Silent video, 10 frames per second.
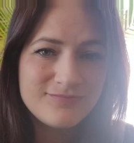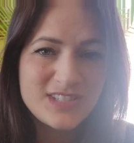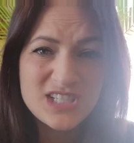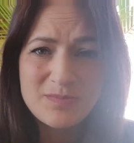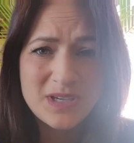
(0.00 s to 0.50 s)

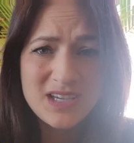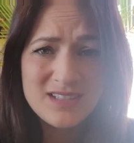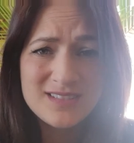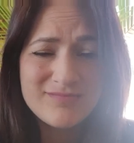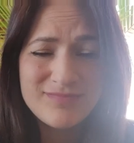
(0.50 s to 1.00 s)
just
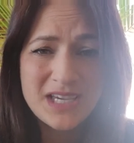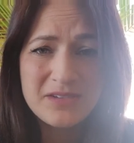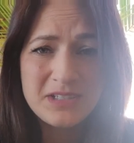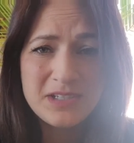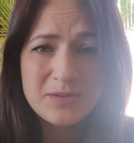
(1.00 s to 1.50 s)
because I
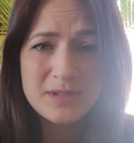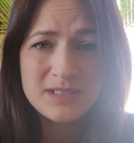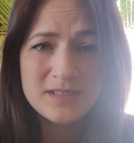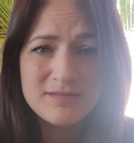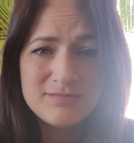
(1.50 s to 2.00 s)
don't need a
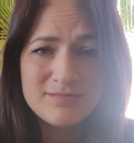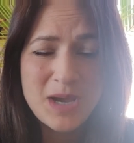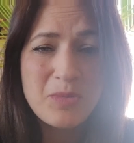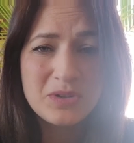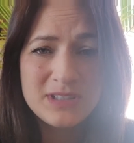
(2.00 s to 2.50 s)
reason.
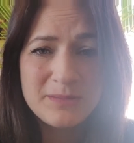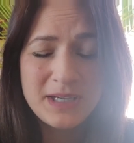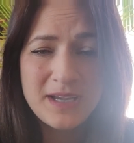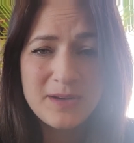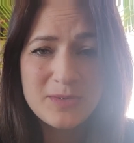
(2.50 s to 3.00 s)
I'm holding
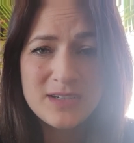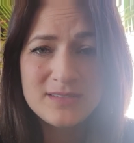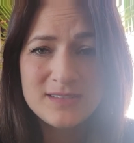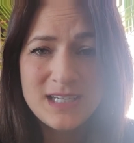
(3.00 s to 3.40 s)
my camera.